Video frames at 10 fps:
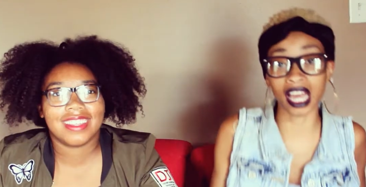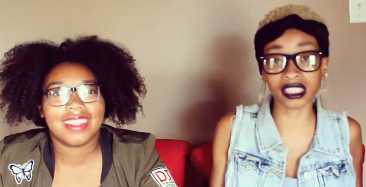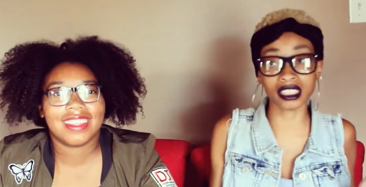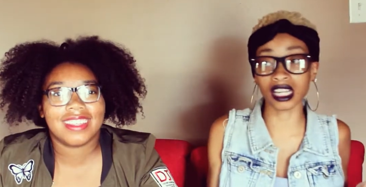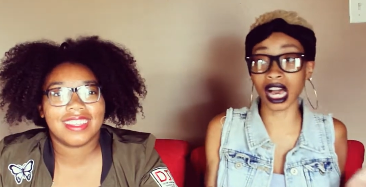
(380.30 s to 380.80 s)

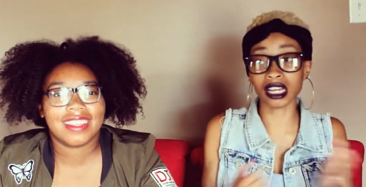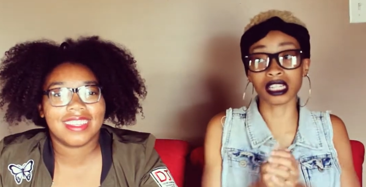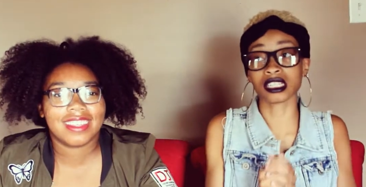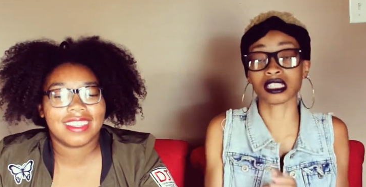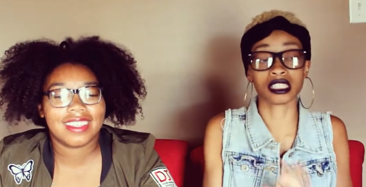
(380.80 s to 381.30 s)
Speaker 1: Actually, I could
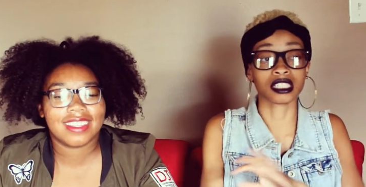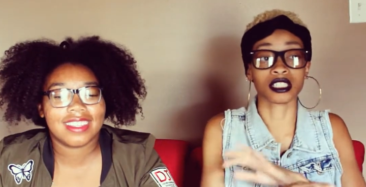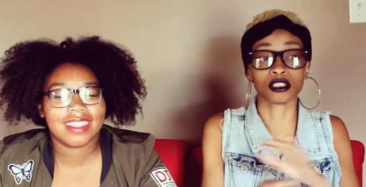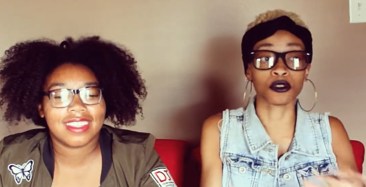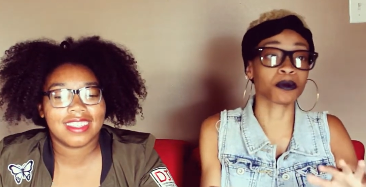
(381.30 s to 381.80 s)
listen to the
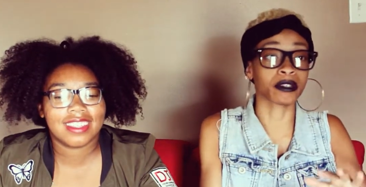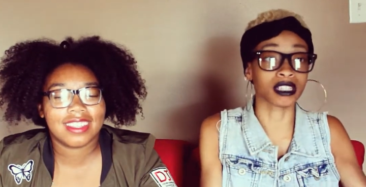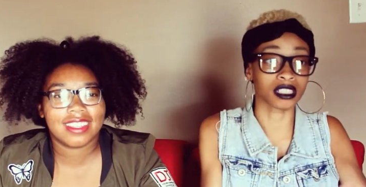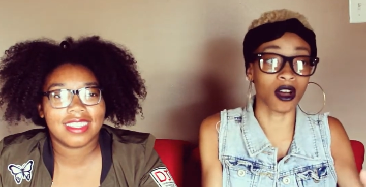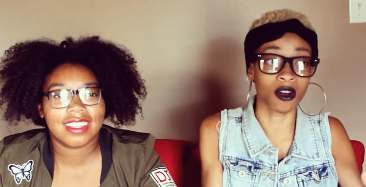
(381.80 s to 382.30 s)
stupidest
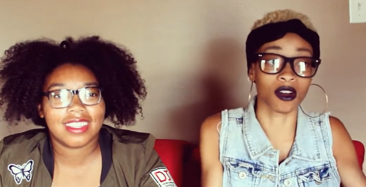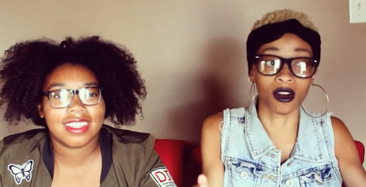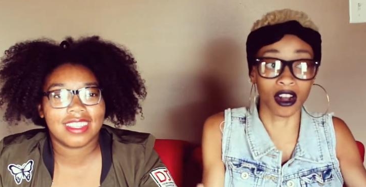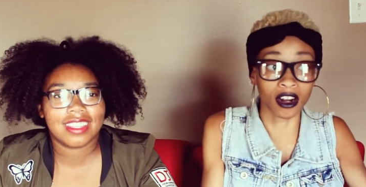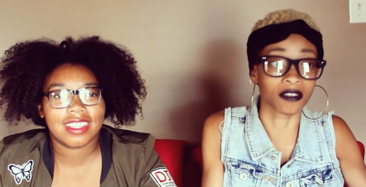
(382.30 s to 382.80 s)
song
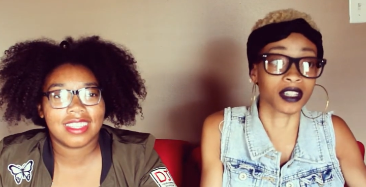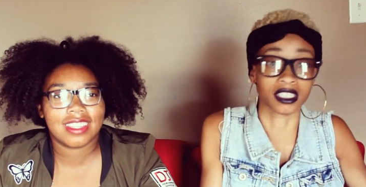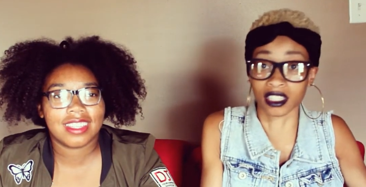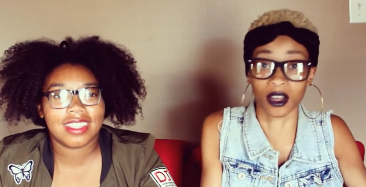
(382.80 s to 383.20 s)
on earth as